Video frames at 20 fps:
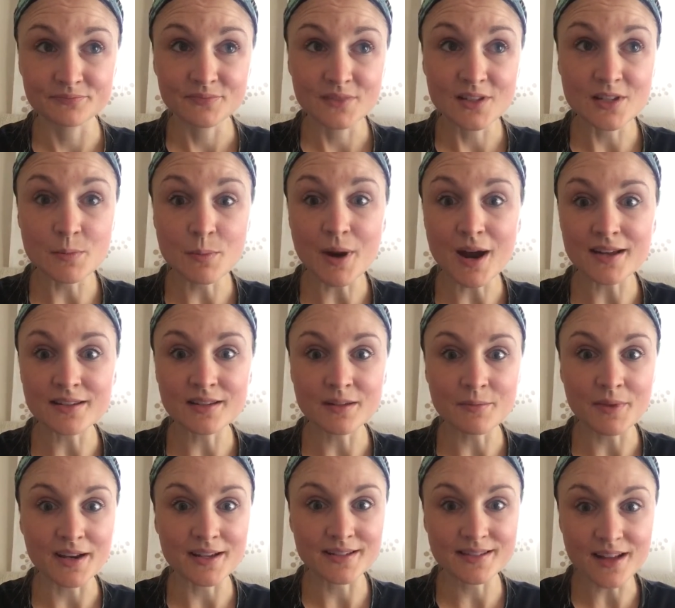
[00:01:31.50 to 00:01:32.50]
surprising
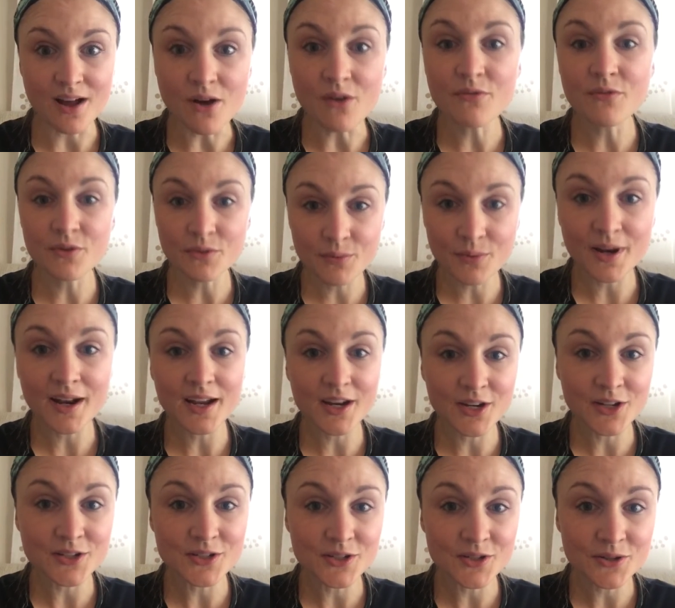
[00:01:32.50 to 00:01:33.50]
myself with what I
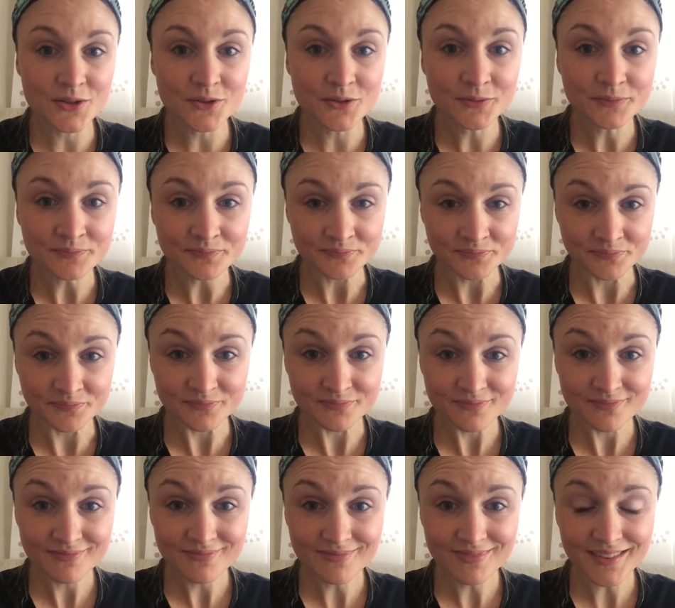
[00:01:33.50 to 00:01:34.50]
could do,
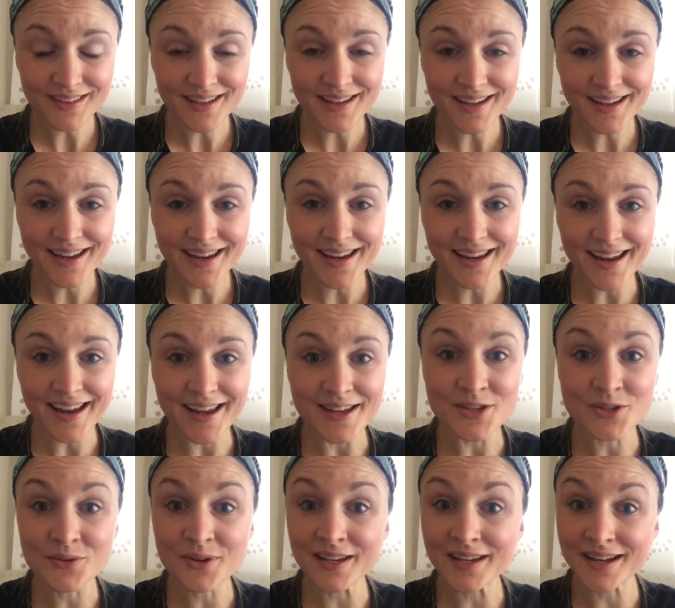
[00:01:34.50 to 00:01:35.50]
and
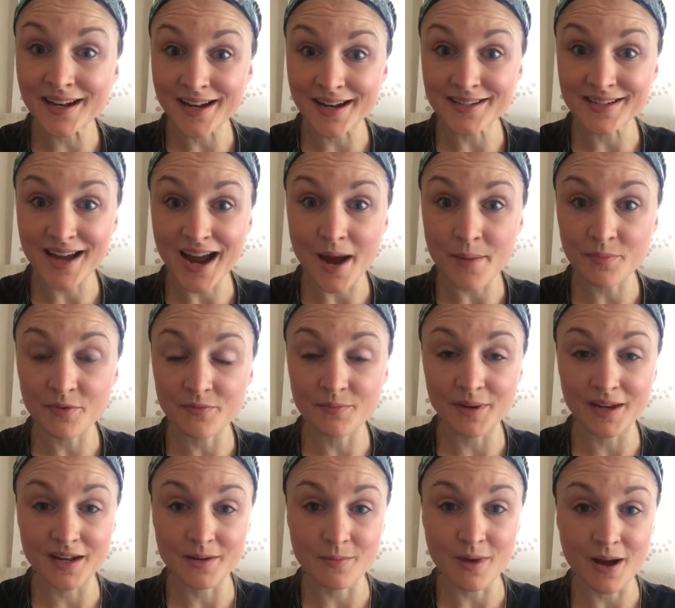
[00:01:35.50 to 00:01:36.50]
doing it on top of
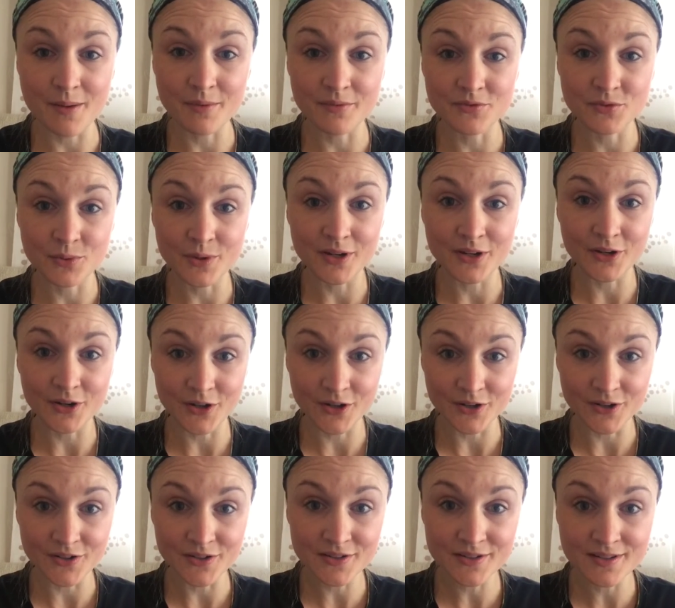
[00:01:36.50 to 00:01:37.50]
being a mom of twin
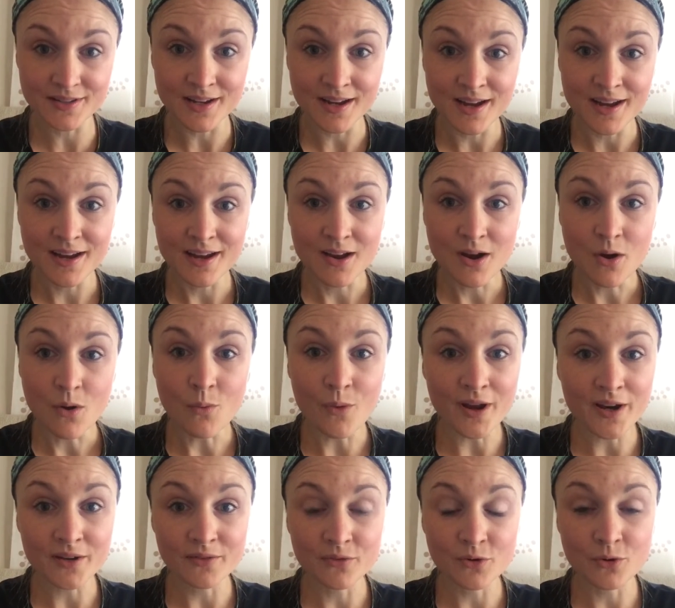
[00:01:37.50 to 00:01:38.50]
girls,
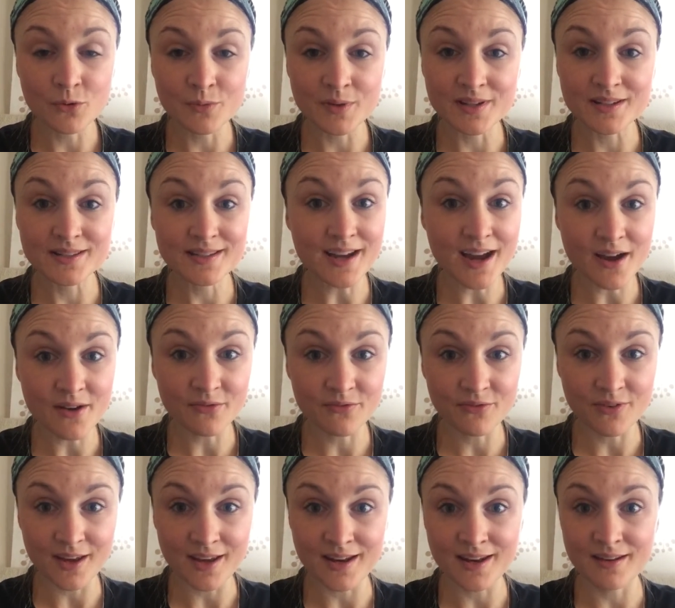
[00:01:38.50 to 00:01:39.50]
one of whom is deaf,
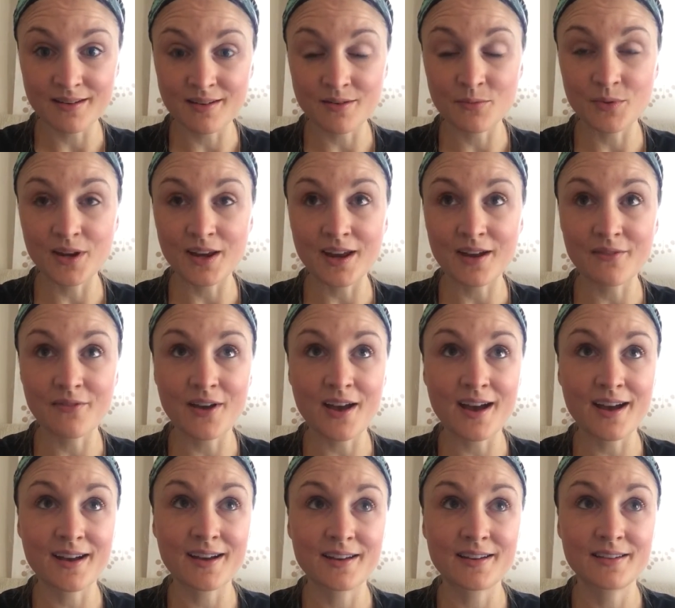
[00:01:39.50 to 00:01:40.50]
and we have
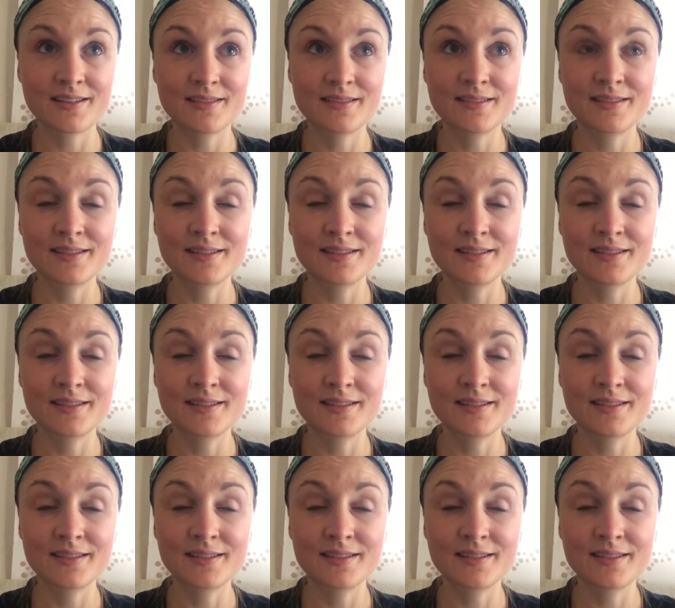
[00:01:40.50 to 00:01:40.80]
had